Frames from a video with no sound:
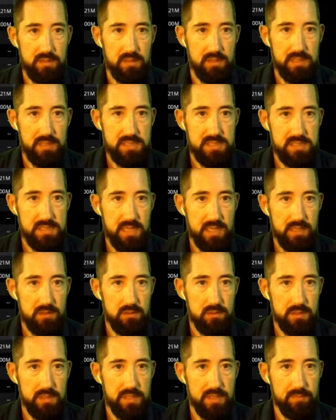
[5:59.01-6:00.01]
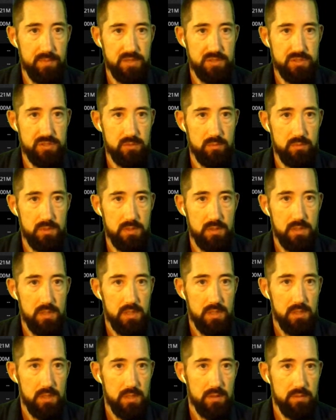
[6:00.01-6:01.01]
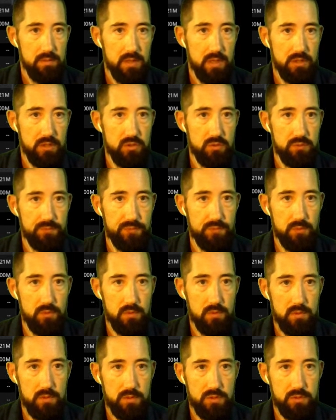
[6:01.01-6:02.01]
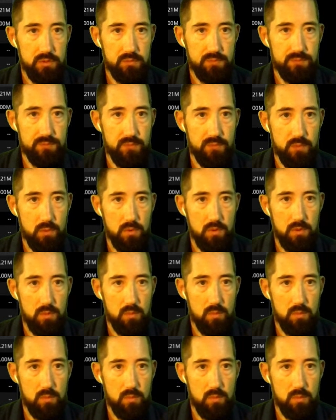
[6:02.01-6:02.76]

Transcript: Now let's take a look here, make sure we're at uh, Q4, Q4